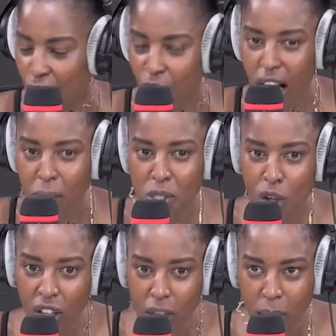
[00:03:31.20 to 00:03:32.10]
All right, we're
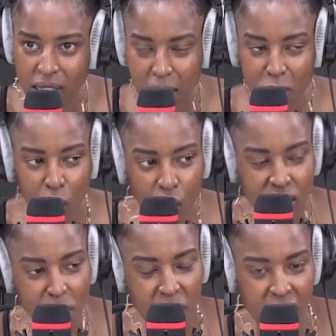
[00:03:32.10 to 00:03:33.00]
talking about some of the
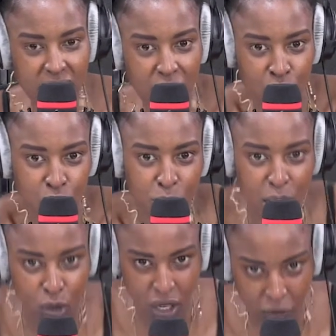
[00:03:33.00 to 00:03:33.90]
awesome things that you should be
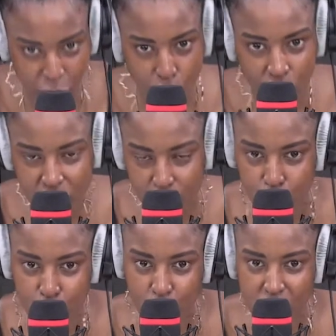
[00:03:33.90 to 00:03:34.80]
looking forward
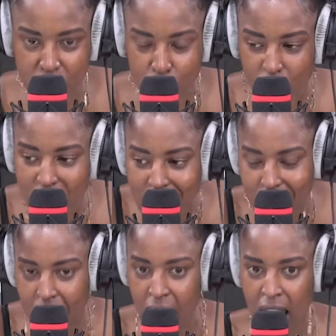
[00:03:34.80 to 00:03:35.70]
to
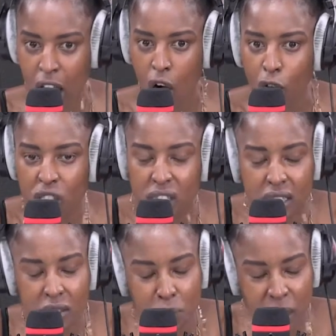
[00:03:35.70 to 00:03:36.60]
2020. Of course, this
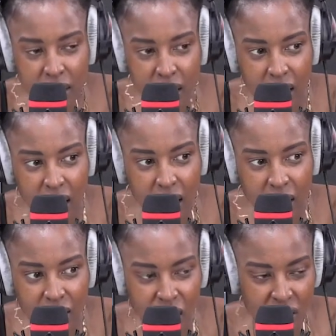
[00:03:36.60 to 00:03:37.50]
has been
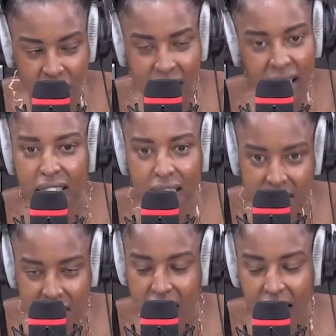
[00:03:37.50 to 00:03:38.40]
it's the
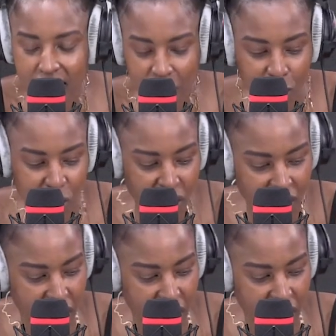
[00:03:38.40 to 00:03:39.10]
second day of the year.